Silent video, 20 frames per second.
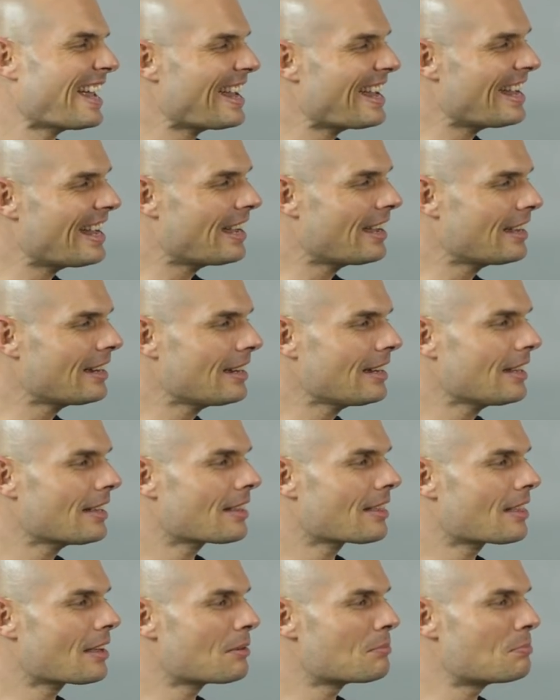in
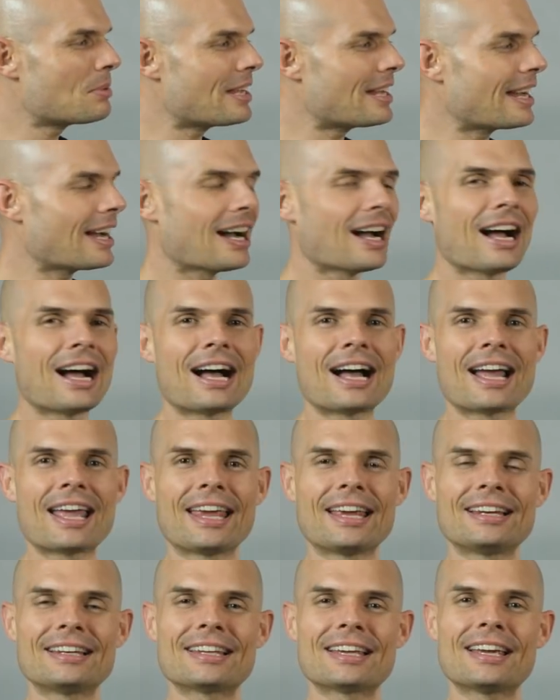the
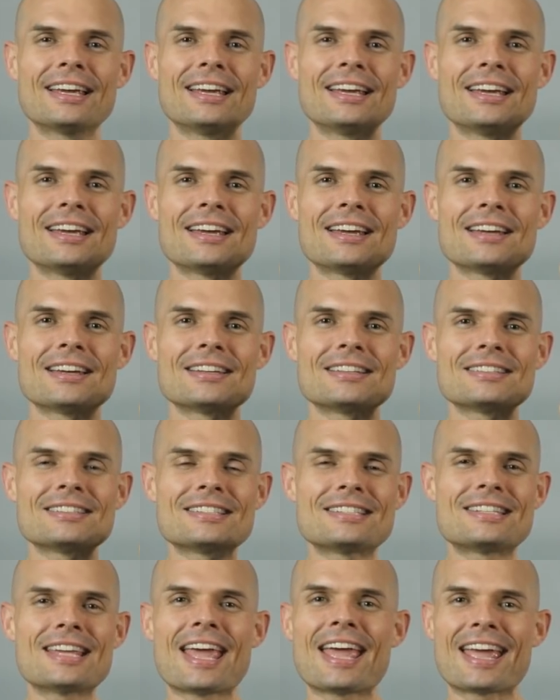behind
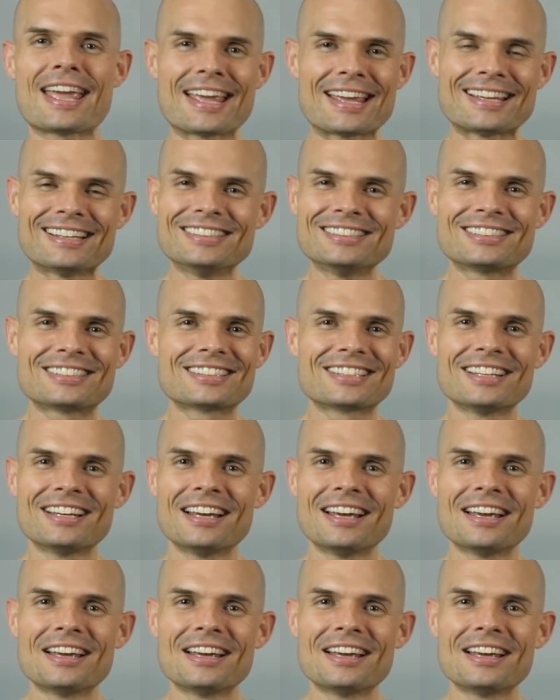days.